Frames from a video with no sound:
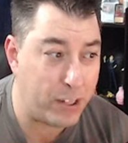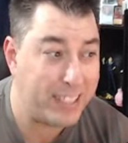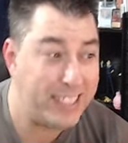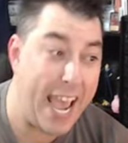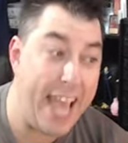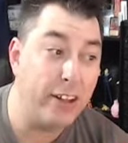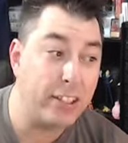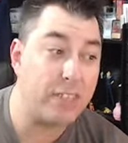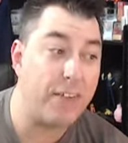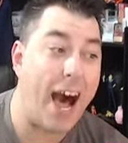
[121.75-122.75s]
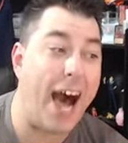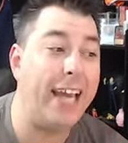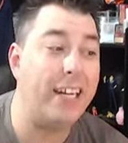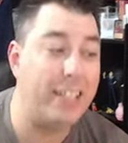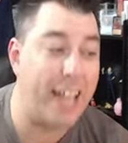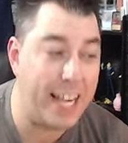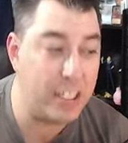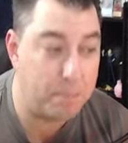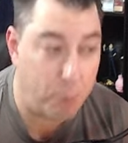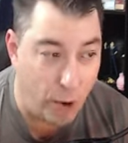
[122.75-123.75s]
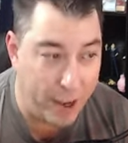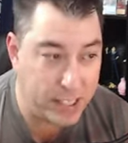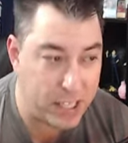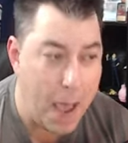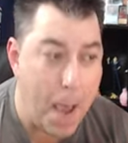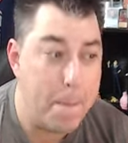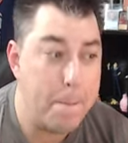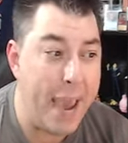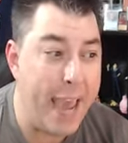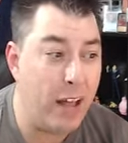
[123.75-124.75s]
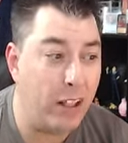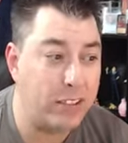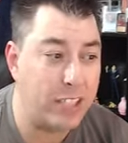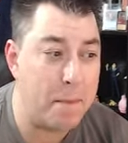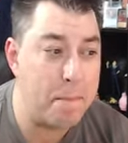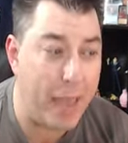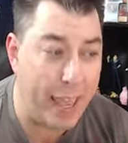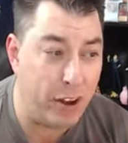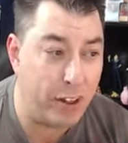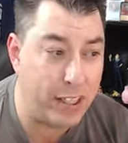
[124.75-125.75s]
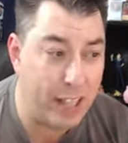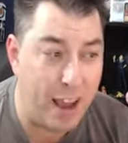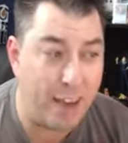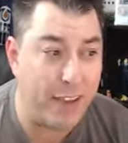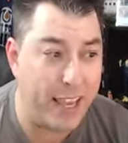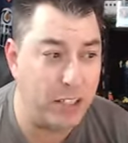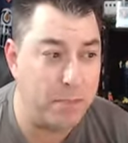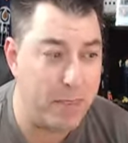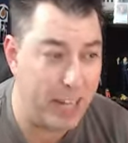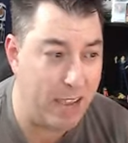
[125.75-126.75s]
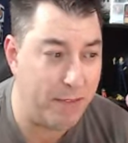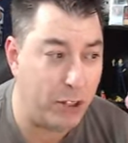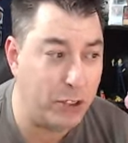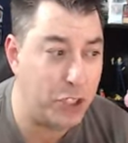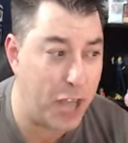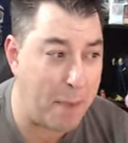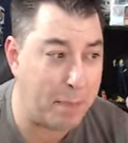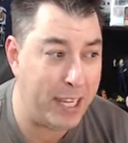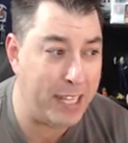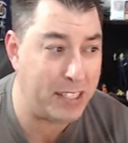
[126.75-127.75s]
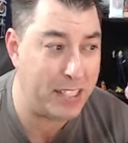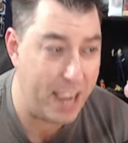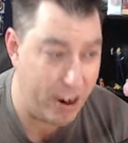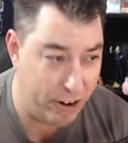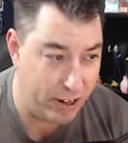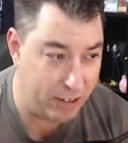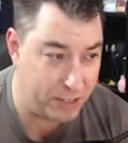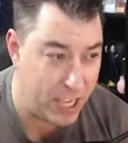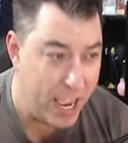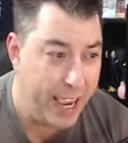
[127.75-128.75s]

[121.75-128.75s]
Tales of Idolized Boys Male to Male Love in Medieval Japanese Narratives,